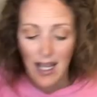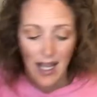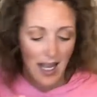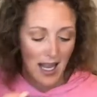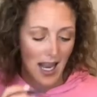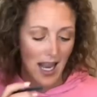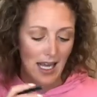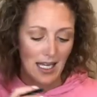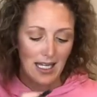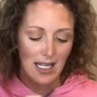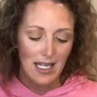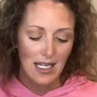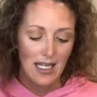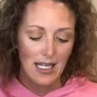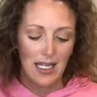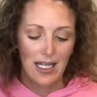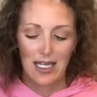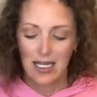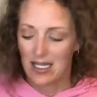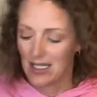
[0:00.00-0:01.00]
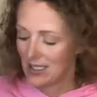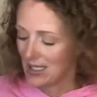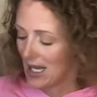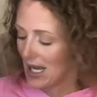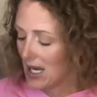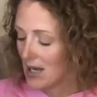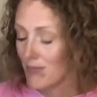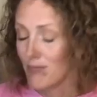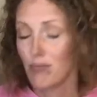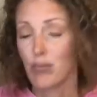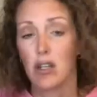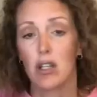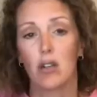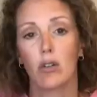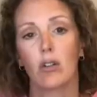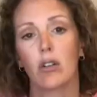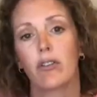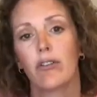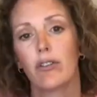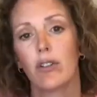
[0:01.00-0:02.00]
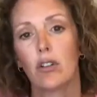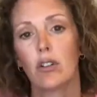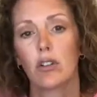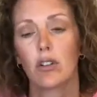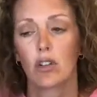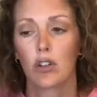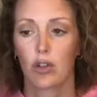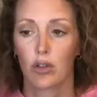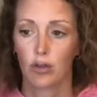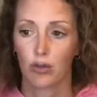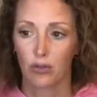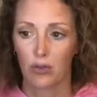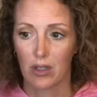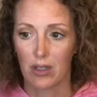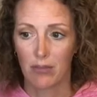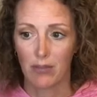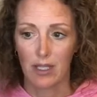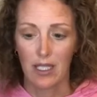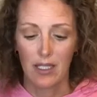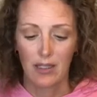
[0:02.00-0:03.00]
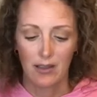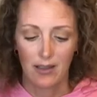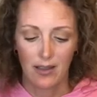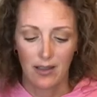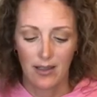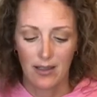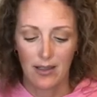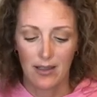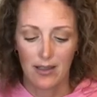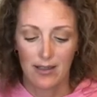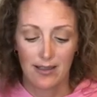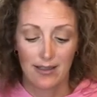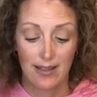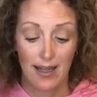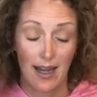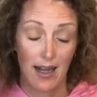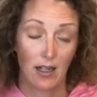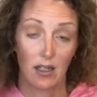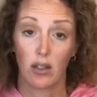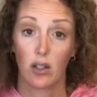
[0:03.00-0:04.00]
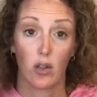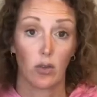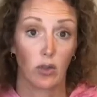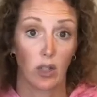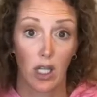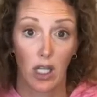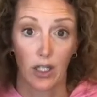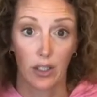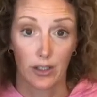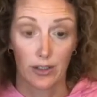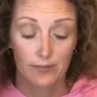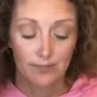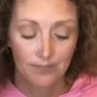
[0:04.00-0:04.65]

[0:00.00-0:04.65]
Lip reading: And it is a beautiful, creamy, standalone color.